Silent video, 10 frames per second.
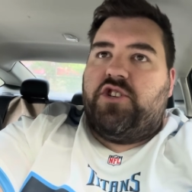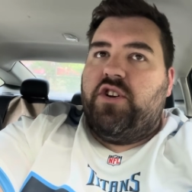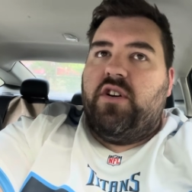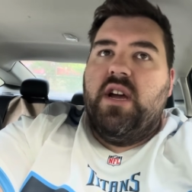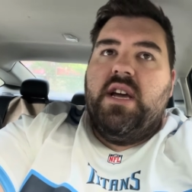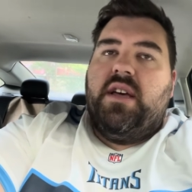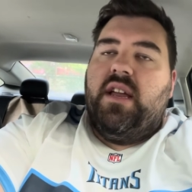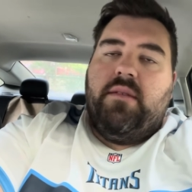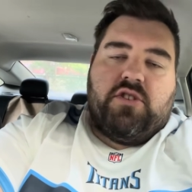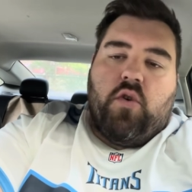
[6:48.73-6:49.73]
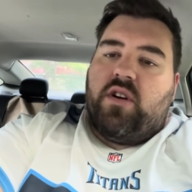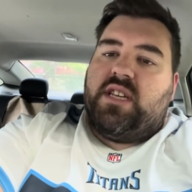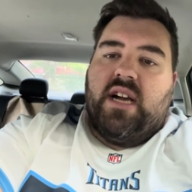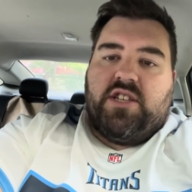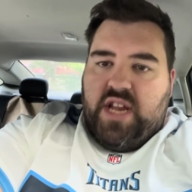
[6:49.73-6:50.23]
year, they didn't score a
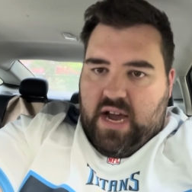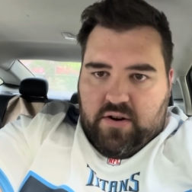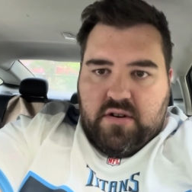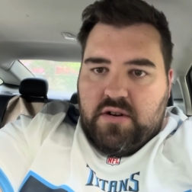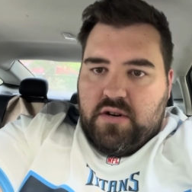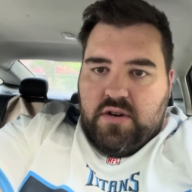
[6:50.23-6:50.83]
touchdown.